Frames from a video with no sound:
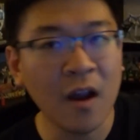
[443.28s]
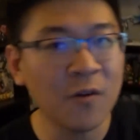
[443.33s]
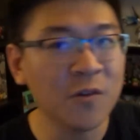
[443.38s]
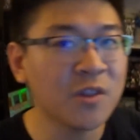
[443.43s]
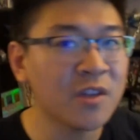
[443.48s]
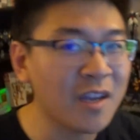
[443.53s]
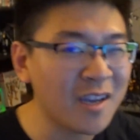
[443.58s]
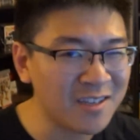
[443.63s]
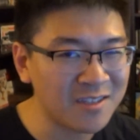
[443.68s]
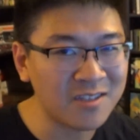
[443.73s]

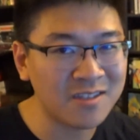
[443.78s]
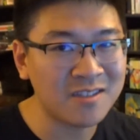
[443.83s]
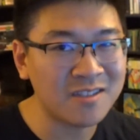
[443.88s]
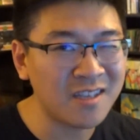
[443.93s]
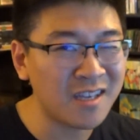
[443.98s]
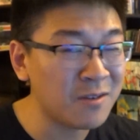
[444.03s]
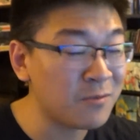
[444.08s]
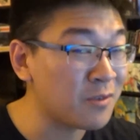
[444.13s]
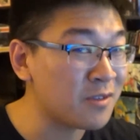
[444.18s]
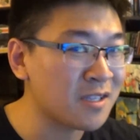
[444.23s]
everything I just
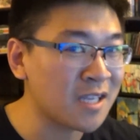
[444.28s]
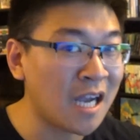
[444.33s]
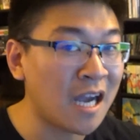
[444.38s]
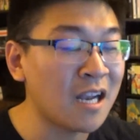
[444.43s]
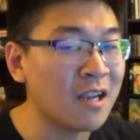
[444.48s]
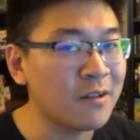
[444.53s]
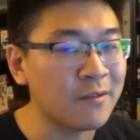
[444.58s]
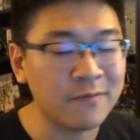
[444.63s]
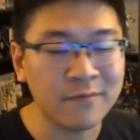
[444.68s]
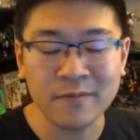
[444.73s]
did was
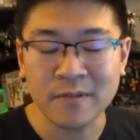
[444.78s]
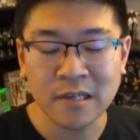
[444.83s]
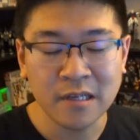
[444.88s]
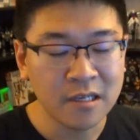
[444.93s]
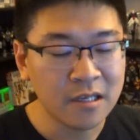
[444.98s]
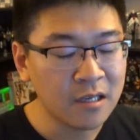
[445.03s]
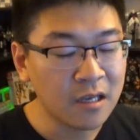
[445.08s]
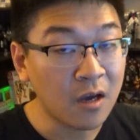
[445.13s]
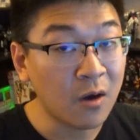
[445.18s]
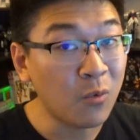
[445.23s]
kind of
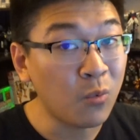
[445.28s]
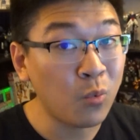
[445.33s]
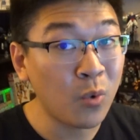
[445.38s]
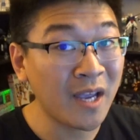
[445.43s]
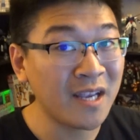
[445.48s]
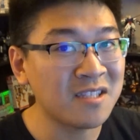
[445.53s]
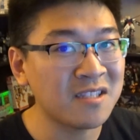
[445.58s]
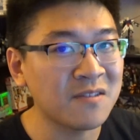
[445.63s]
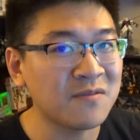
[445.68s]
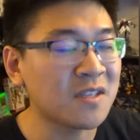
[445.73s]
a
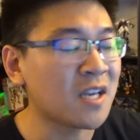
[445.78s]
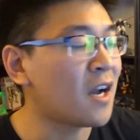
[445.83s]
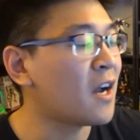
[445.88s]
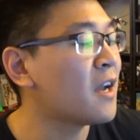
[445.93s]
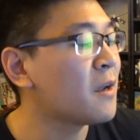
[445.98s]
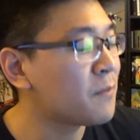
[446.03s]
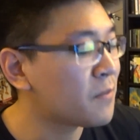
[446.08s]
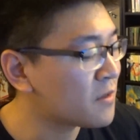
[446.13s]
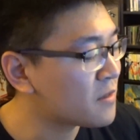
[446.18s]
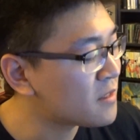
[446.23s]
waste of
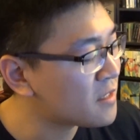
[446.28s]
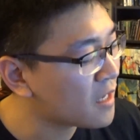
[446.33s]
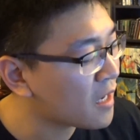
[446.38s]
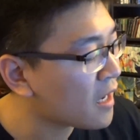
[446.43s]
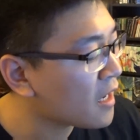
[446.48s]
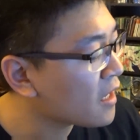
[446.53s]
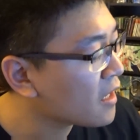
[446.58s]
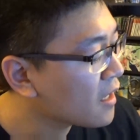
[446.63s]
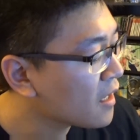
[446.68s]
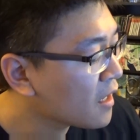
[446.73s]
time per
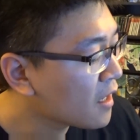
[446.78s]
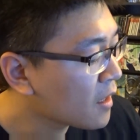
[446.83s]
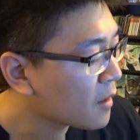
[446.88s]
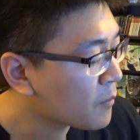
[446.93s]
se.